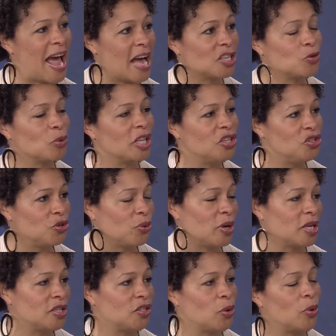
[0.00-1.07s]
to actually do
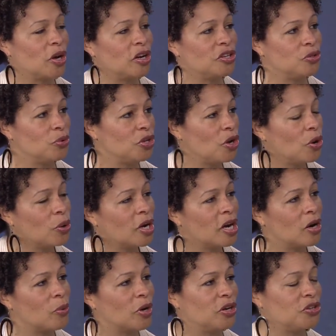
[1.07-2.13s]
it. So we're going to do
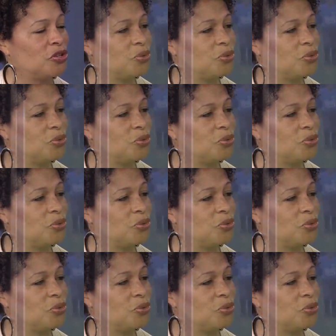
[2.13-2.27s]
yoga, we're going